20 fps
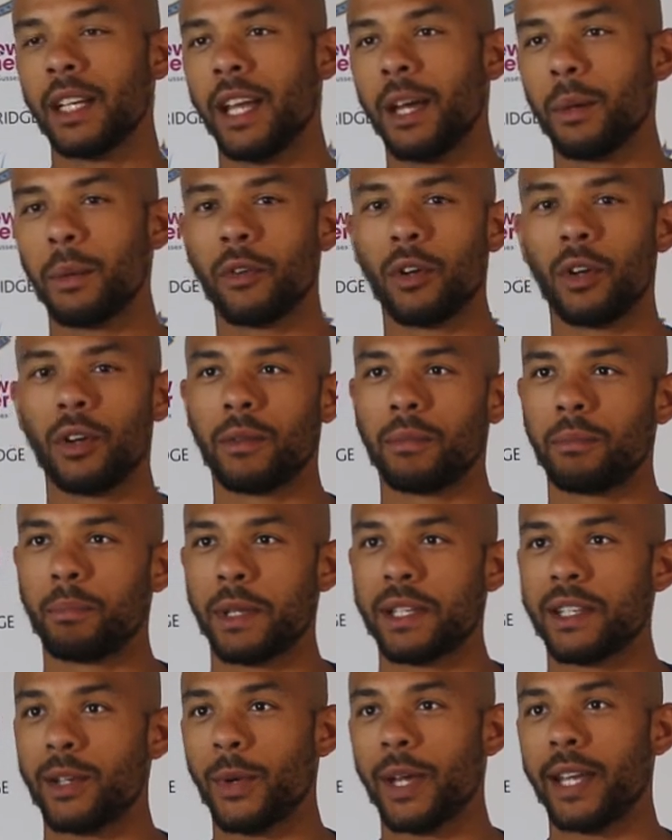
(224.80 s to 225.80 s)
Yeah, we've got a
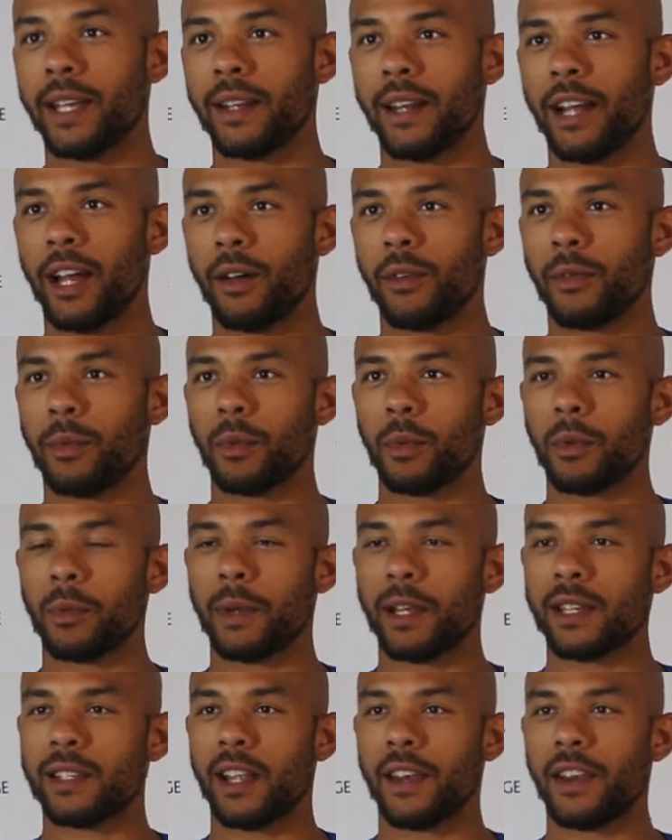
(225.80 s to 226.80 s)
busy week now. We
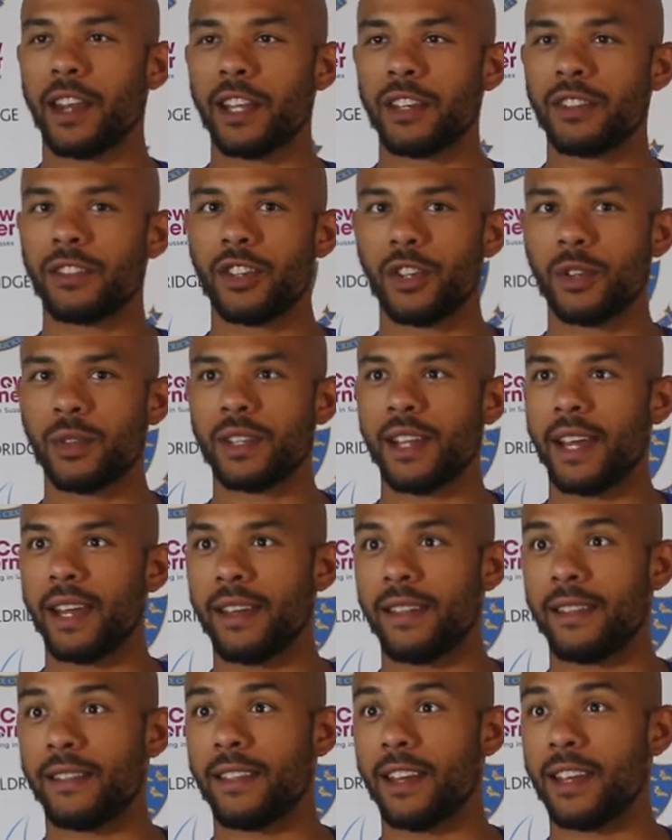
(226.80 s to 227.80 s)
play Sunday,
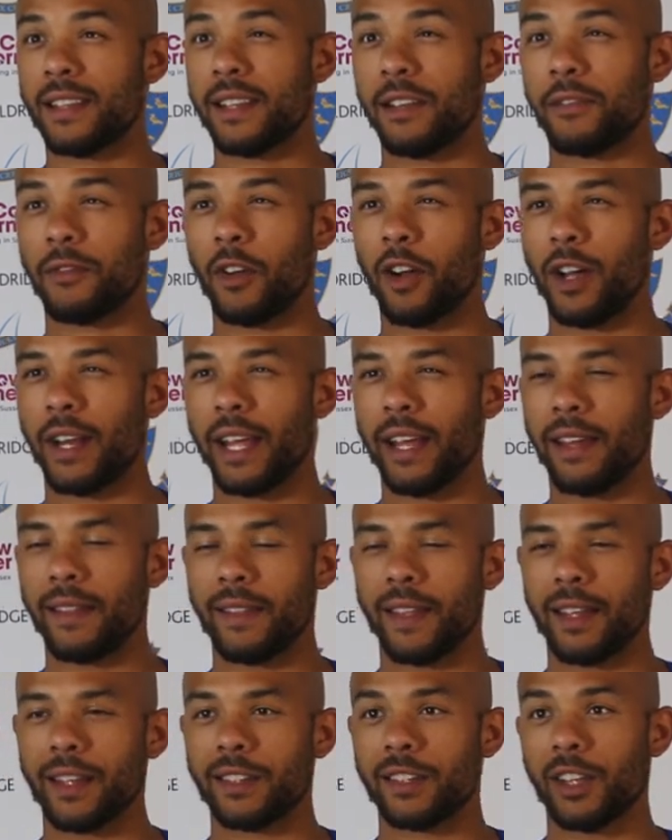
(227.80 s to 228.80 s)
Tuesday, Thursday, Friday, I
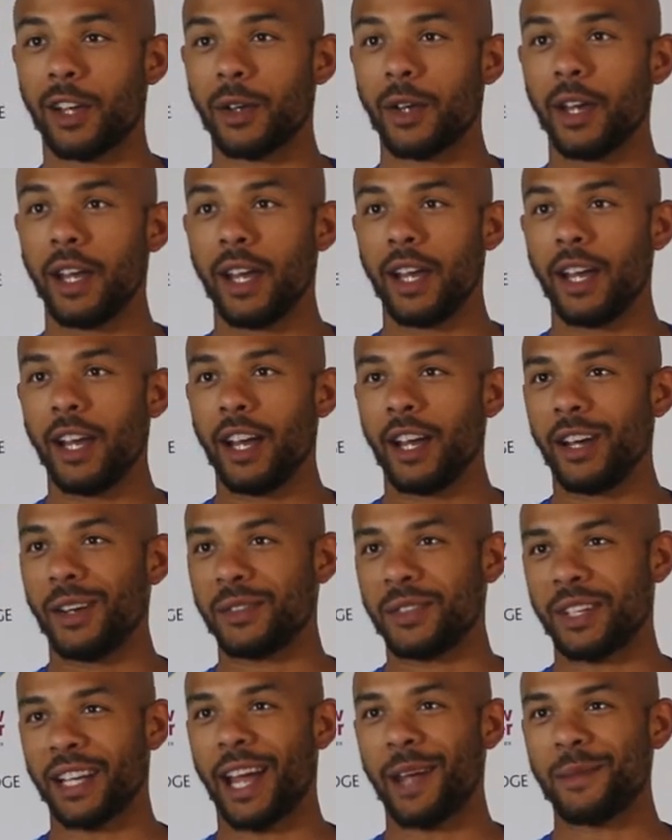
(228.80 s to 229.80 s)
think. So
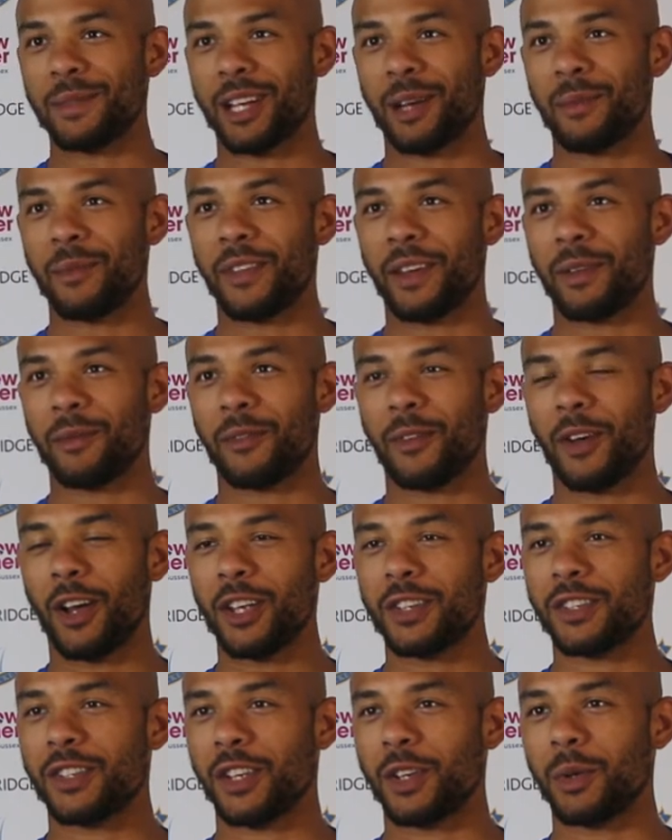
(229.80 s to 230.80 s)
obviously games come thick and
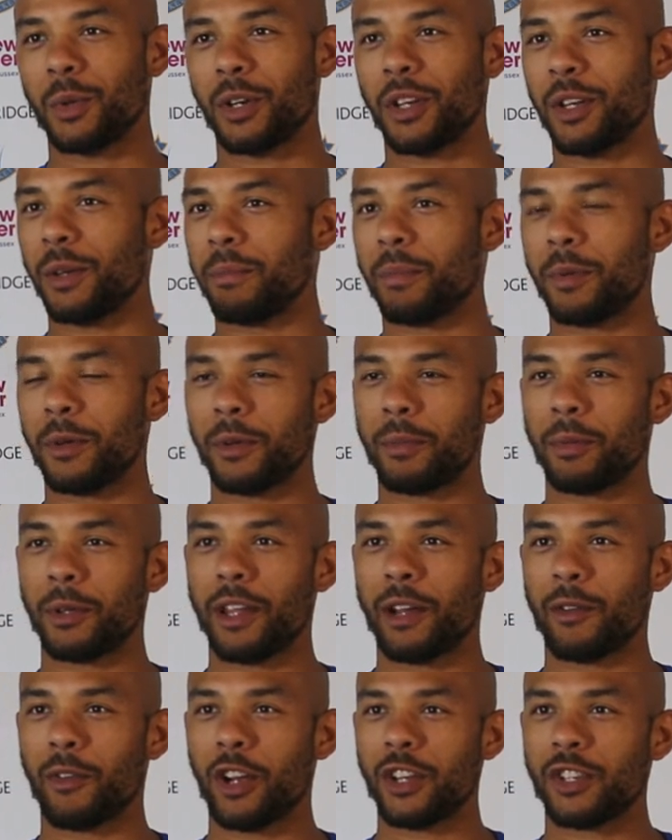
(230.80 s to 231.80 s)
fast, so you want to put
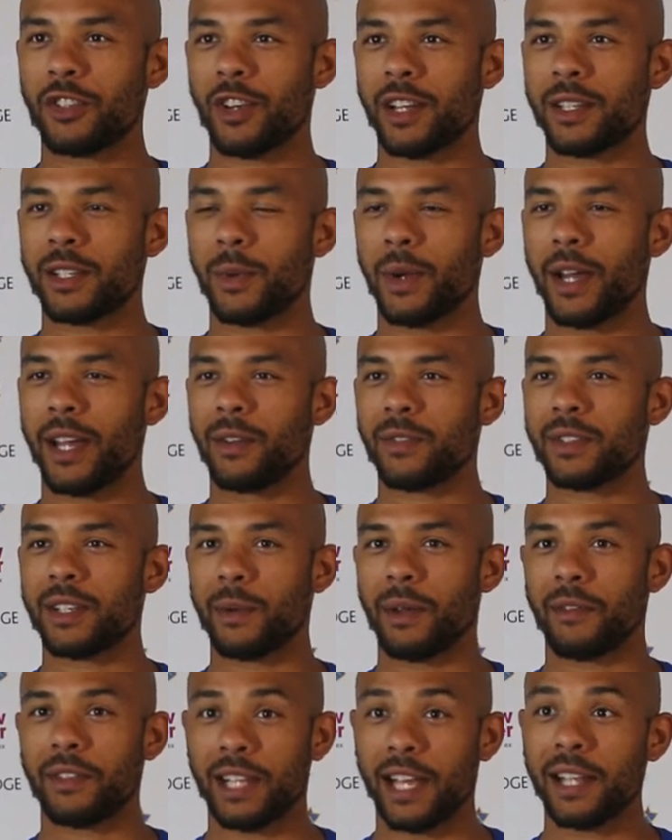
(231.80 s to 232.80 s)
that right straight away.
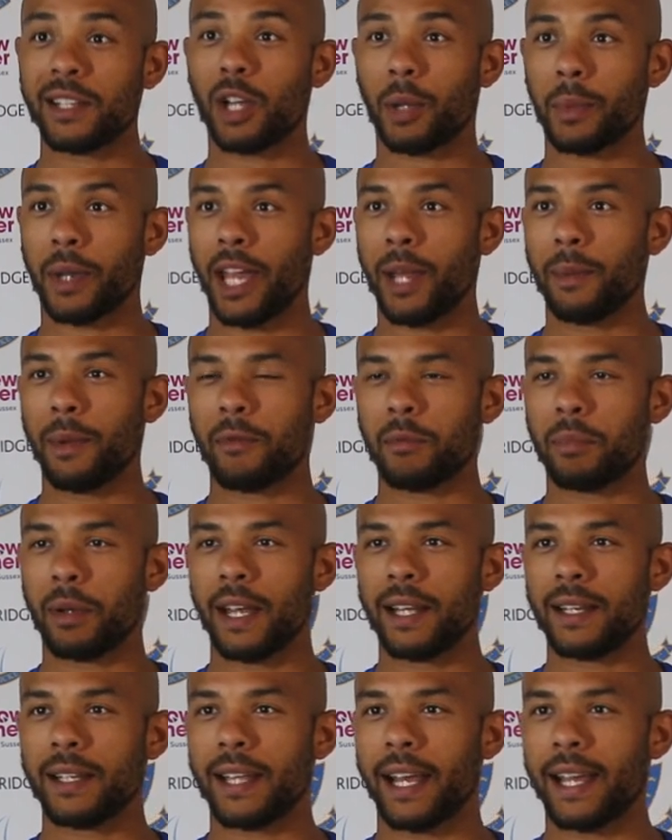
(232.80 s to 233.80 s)
Obviously, we have a daytime game. We haven't
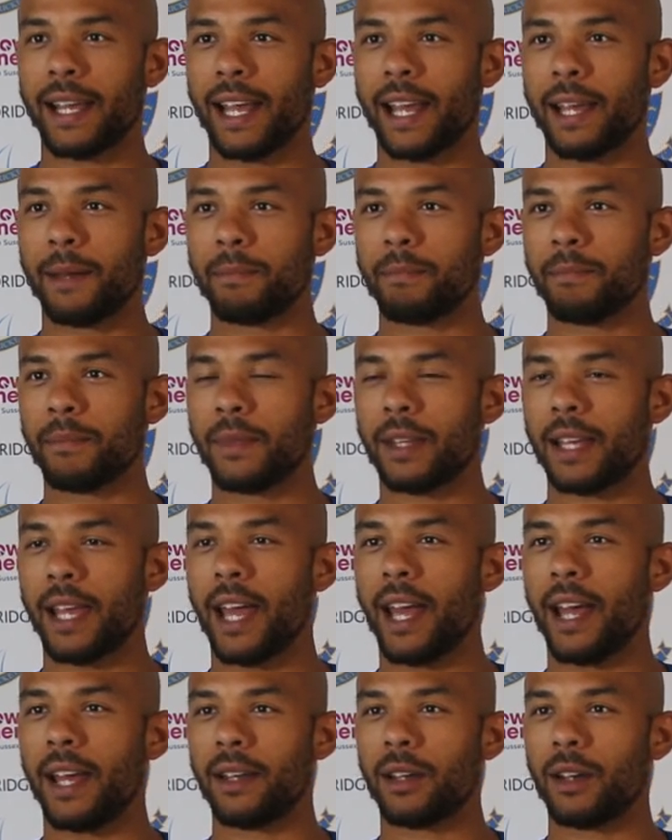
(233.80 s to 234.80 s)
played a day game
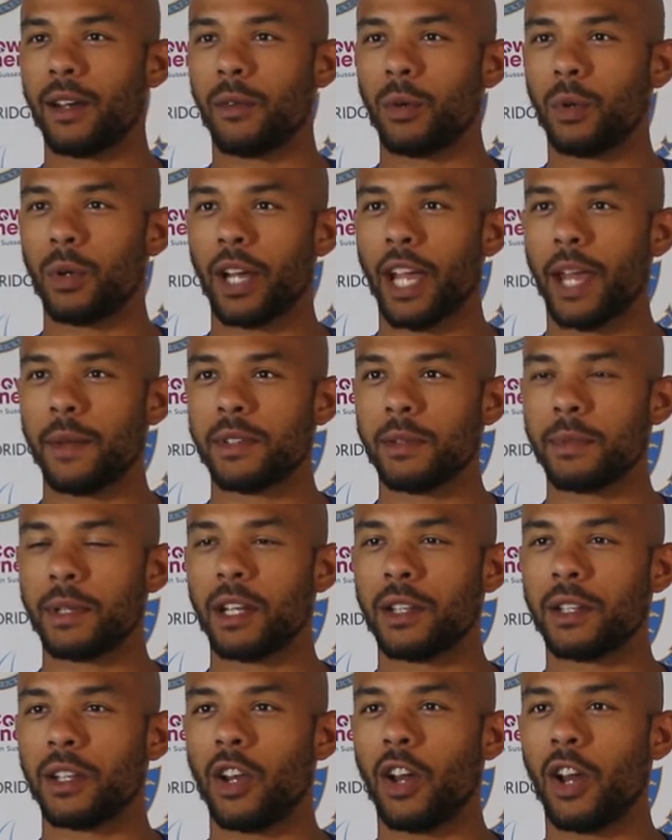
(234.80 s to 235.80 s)
yet. All the games have
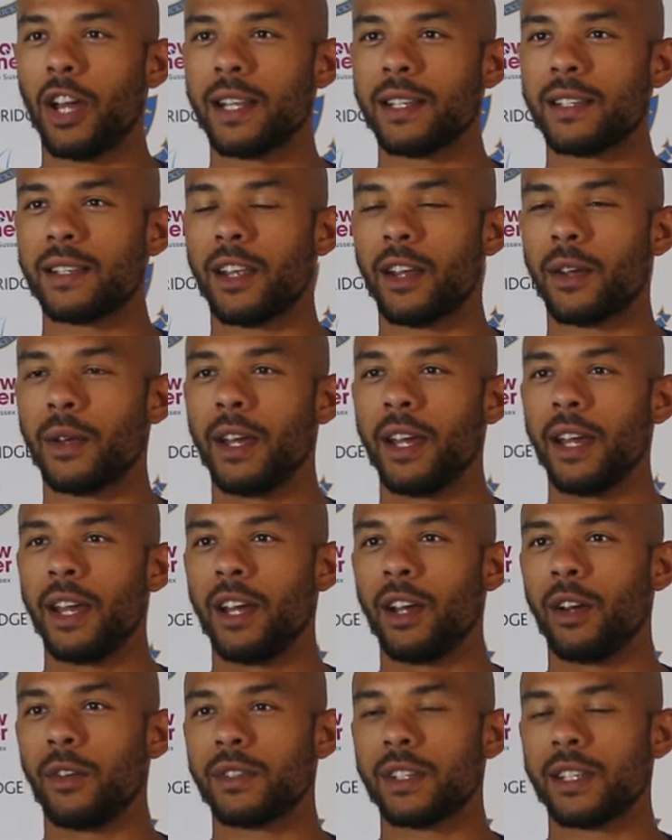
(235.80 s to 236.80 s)
been under lights. So
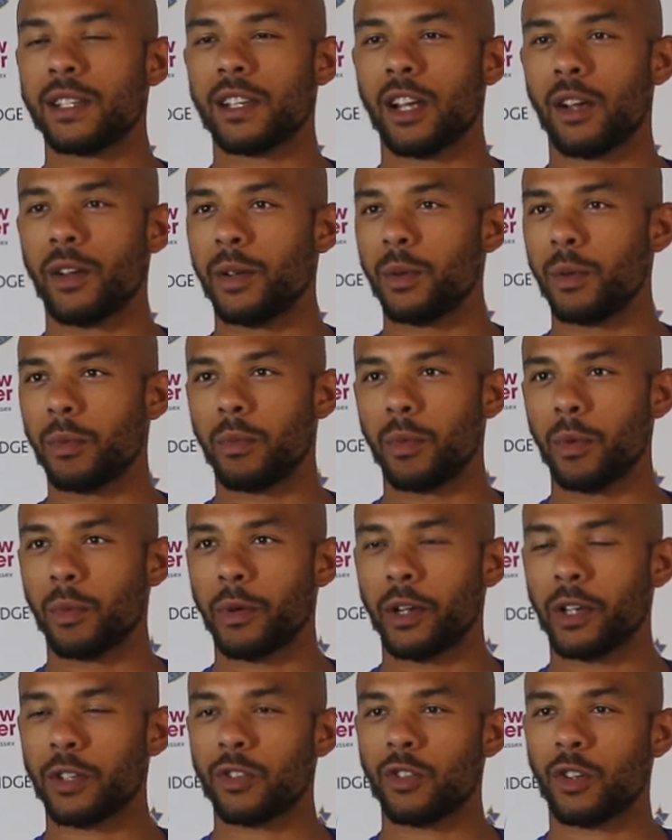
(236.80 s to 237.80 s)
obviously, Surrey will
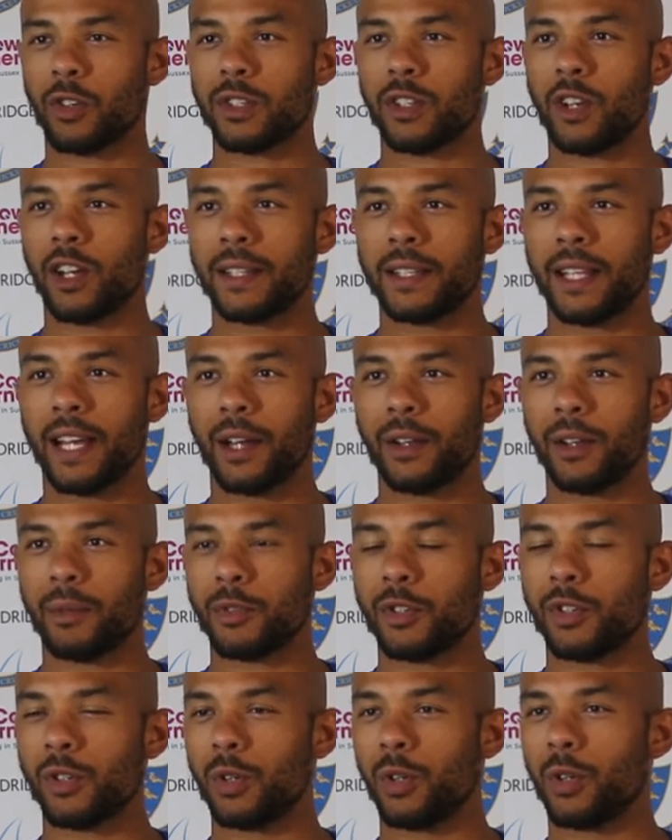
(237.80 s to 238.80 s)
bring a strong side down,
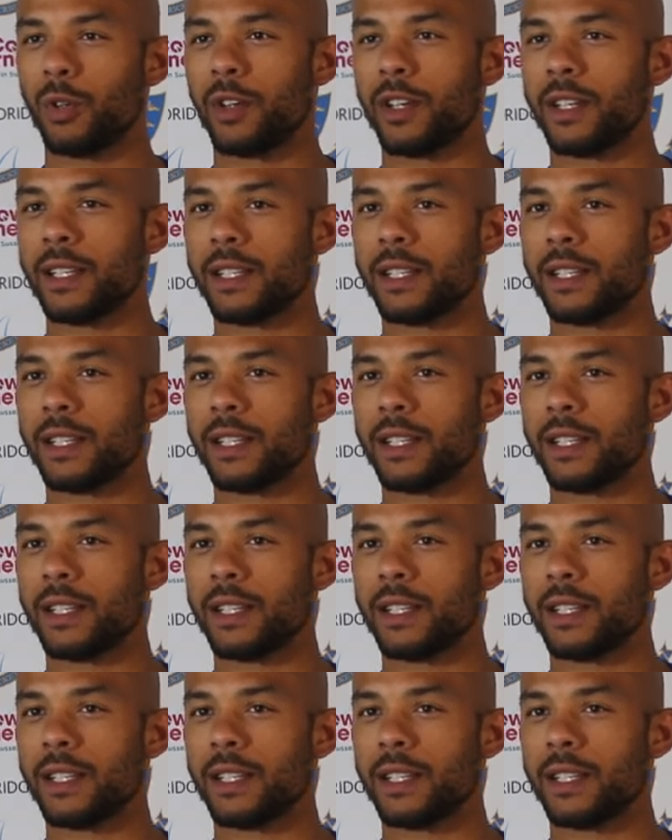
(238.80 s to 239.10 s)
I'm sure.